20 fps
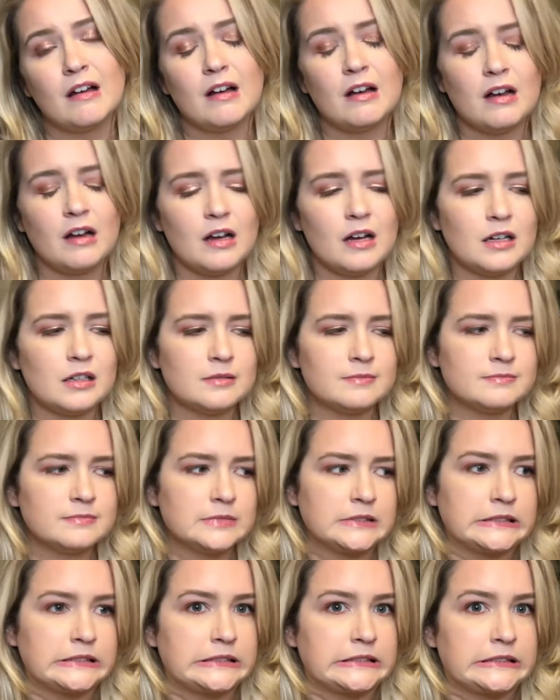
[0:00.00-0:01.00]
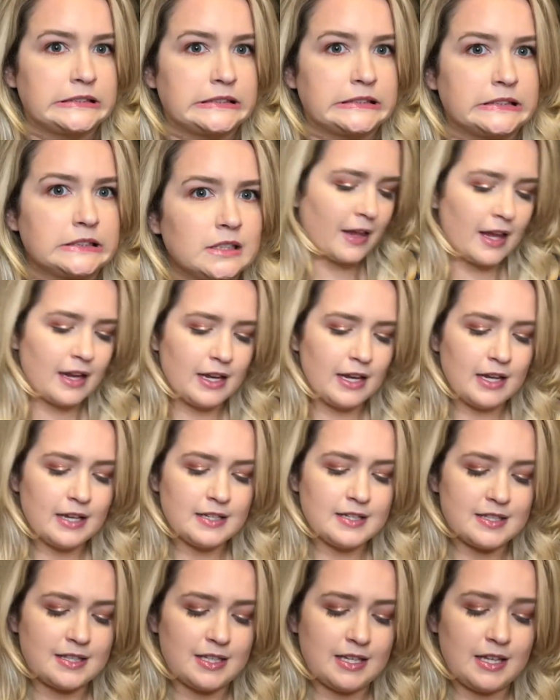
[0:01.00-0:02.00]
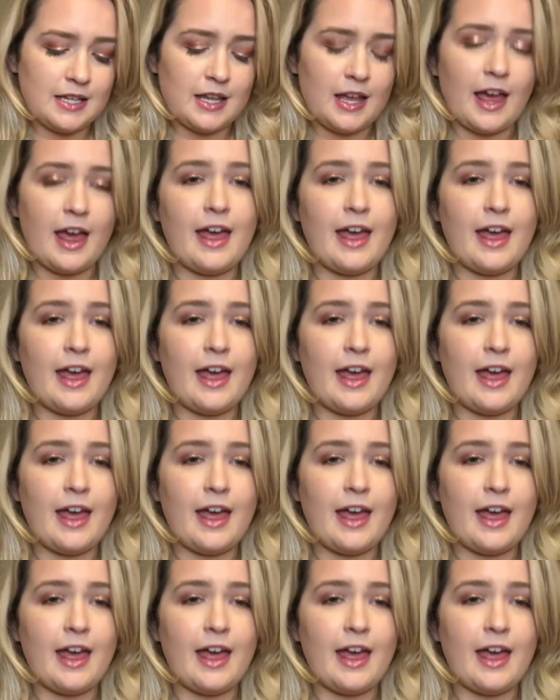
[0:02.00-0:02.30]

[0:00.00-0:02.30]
And it is the